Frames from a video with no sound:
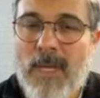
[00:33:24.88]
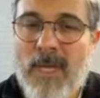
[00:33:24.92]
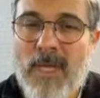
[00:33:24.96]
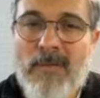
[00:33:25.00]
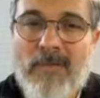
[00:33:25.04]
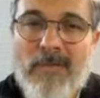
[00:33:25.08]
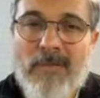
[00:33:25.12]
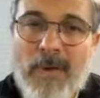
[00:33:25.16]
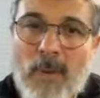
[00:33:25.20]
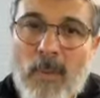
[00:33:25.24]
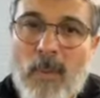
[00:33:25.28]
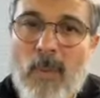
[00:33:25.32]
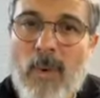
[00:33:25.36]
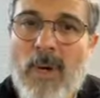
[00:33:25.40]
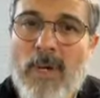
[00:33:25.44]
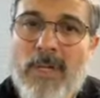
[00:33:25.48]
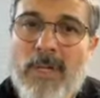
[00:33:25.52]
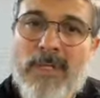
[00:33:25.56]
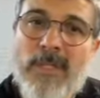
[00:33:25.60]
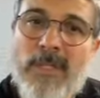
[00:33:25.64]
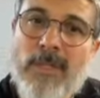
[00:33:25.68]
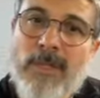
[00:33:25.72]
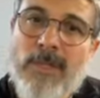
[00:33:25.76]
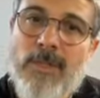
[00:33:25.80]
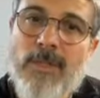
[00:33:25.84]
If I
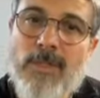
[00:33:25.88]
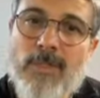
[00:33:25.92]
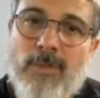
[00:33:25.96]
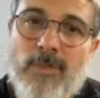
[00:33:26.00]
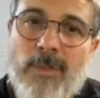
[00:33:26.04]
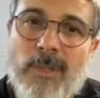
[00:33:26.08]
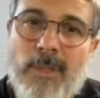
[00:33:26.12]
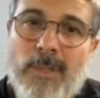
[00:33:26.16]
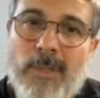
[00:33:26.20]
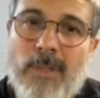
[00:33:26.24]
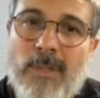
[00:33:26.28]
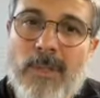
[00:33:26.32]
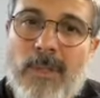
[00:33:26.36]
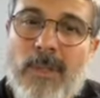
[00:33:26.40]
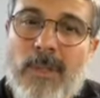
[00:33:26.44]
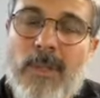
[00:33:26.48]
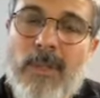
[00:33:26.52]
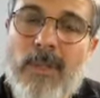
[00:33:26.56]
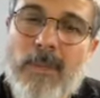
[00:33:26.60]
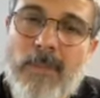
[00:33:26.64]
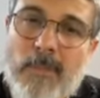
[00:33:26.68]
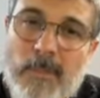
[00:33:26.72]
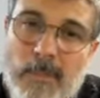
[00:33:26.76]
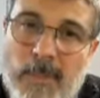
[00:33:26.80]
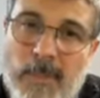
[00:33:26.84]
walk down the street,
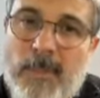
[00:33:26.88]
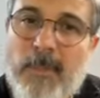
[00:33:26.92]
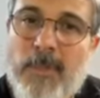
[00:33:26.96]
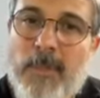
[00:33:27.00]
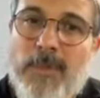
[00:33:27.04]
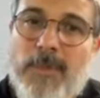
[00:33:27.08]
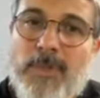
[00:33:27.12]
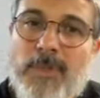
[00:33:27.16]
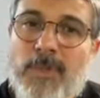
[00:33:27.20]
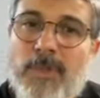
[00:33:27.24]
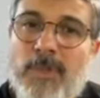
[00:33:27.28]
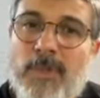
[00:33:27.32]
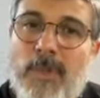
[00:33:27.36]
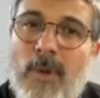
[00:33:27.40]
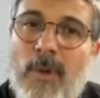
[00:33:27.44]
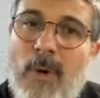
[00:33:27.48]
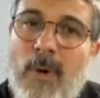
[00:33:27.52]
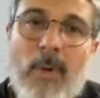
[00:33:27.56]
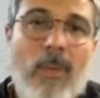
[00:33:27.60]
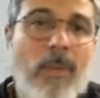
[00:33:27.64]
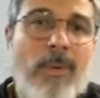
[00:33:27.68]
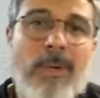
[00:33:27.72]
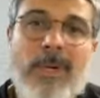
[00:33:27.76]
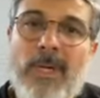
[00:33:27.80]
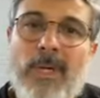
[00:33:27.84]
people should
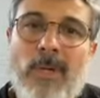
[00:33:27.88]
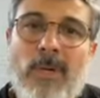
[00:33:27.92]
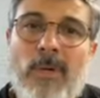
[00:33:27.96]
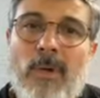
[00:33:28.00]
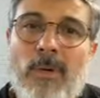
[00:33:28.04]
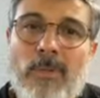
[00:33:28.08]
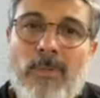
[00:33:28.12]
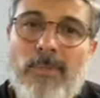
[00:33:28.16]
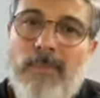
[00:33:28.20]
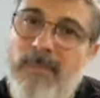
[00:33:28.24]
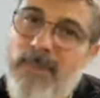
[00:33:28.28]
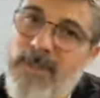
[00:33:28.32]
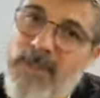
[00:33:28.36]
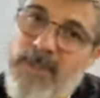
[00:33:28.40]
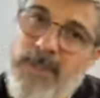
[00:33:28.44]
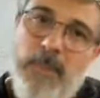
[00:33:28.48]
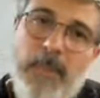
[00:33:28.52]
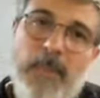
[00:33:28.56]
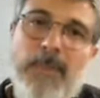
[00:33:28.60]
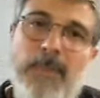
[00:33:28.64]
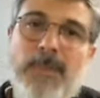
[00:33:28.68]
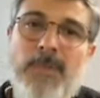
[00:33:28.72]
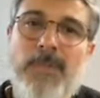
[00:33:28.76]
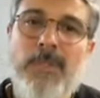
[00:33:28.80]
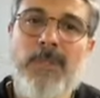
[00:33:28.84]
already know this
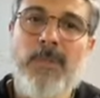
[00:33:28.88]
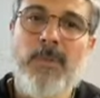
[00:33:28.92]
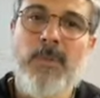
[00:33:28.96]
person